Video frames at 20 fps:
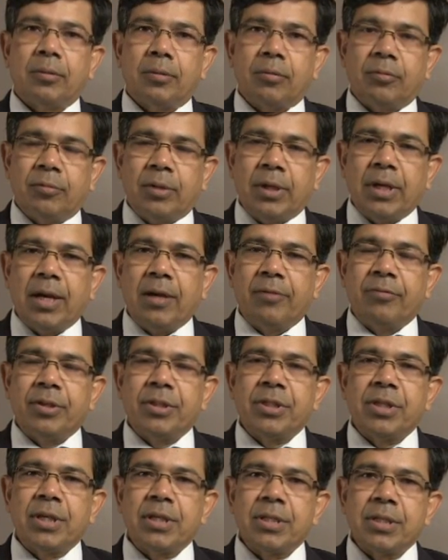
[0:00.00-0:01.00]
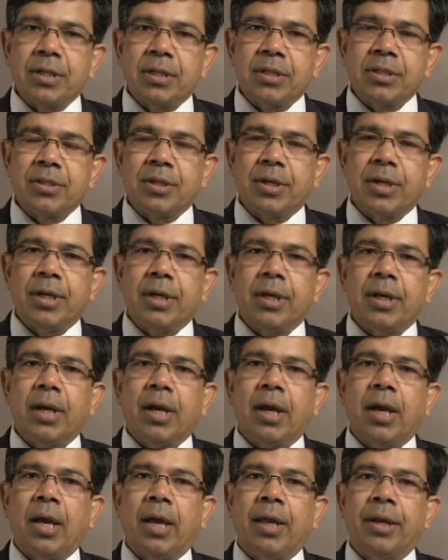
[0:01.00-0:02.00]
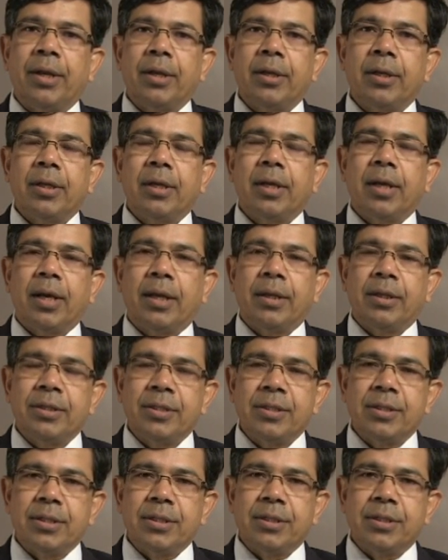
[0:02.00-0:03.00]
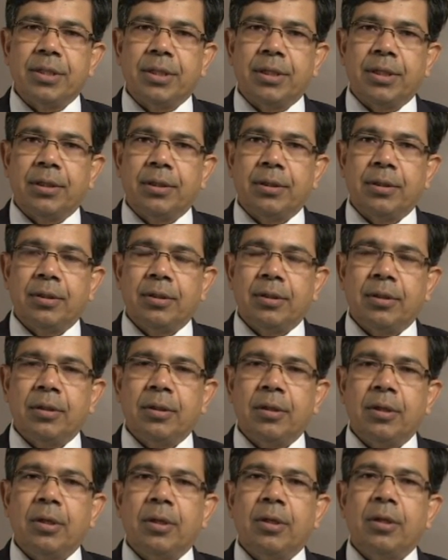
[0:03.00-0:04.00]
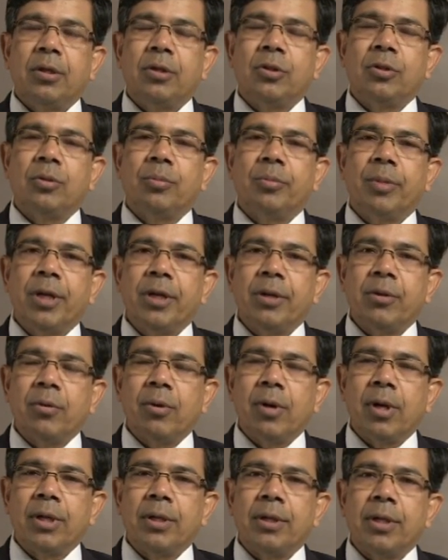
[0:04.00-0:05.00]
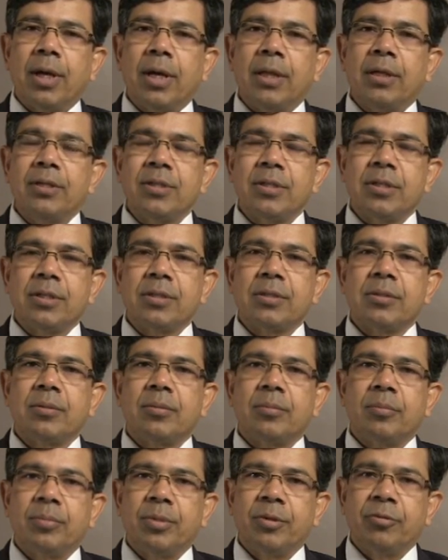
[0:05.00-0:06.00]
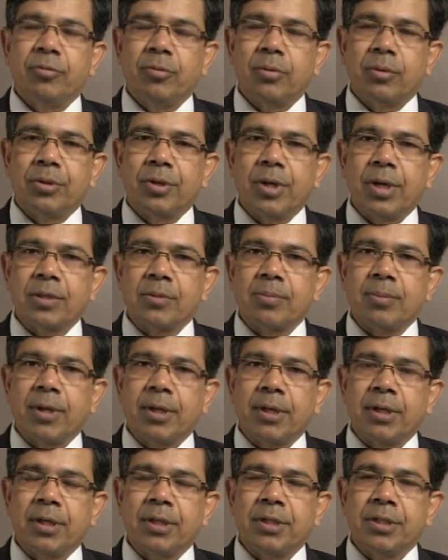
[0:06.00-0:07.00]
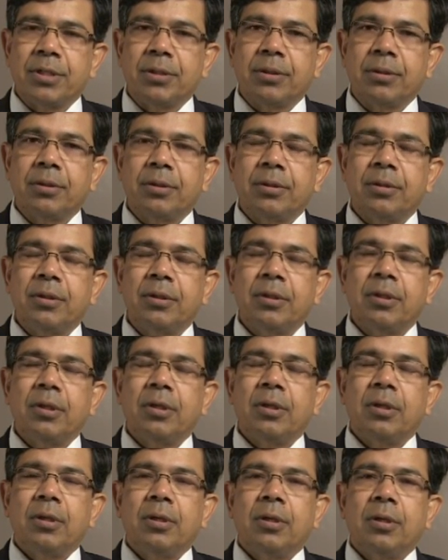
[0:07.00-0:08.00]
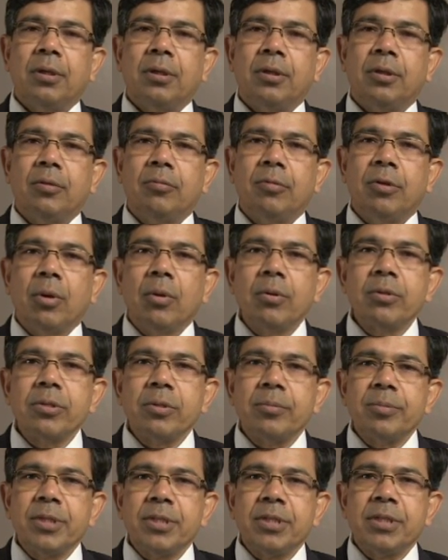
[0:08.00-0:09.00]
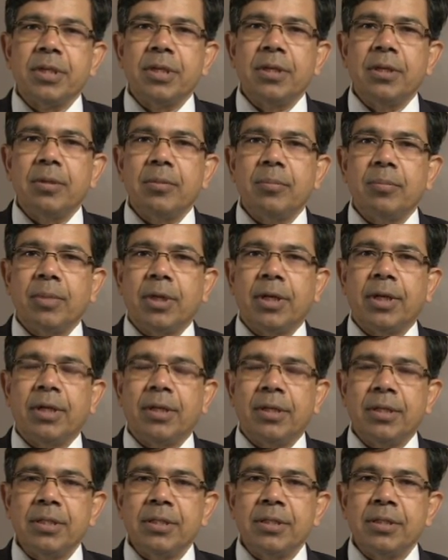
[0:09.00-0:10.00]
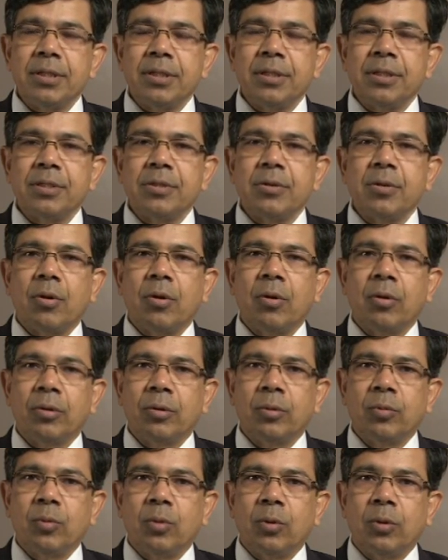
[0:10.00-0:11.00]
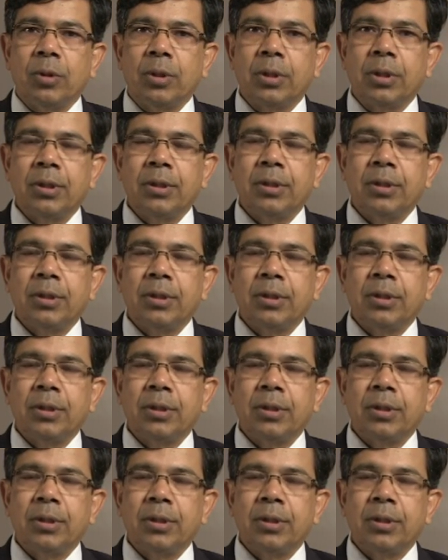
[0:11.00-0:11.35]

will have a chest x-ray and an ECG. You may require dialysis before transplantation. You will also be seen by an anesthetist on the ward.